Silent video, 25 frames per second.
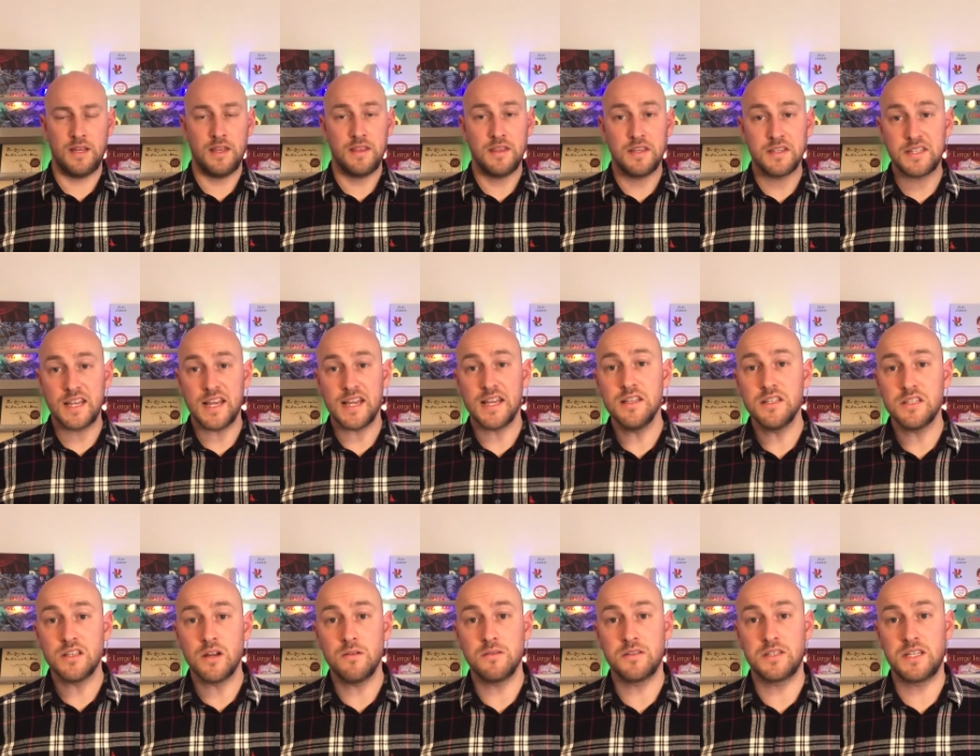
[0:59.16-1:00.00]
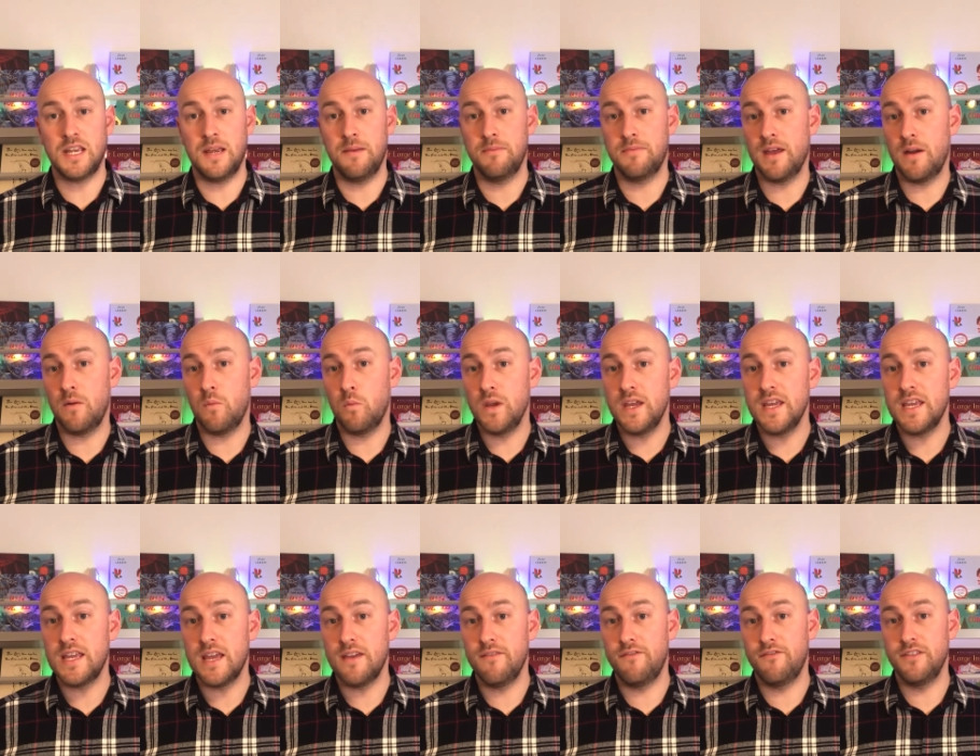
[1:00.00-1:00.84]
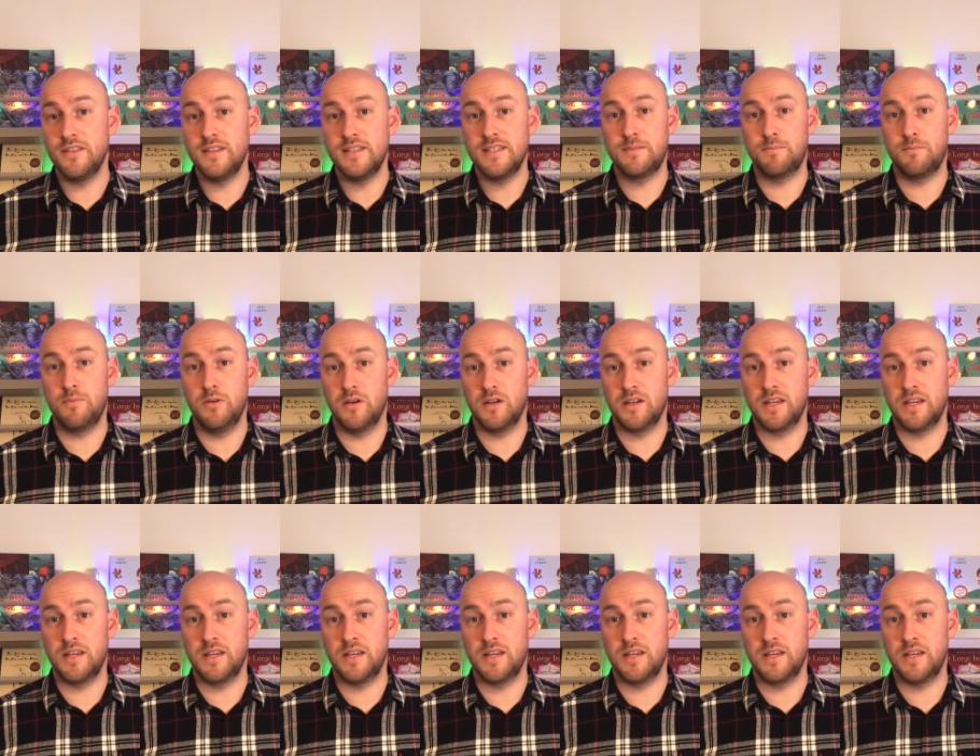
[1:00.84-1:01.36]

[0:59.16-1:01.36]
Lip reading: The second top tip that we give for this book